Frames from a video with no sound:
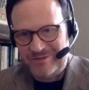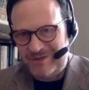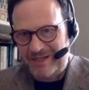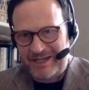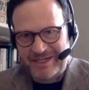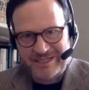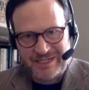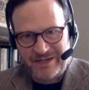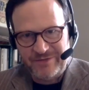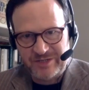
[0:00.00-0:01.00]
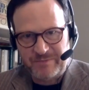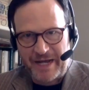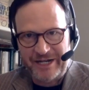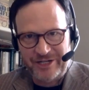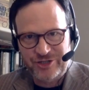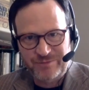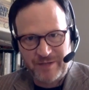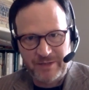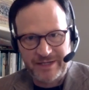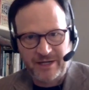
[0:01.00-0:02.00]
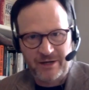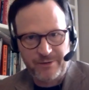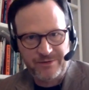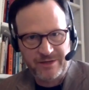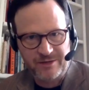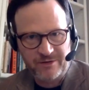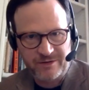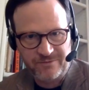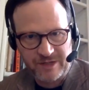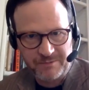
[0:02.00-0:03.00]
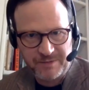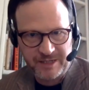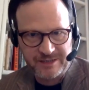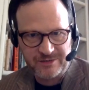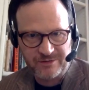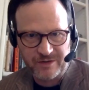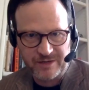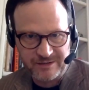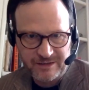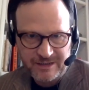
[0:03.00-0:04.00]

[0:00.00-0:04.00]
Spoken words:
the legacy of the Spanish public health, either in the Philippines or in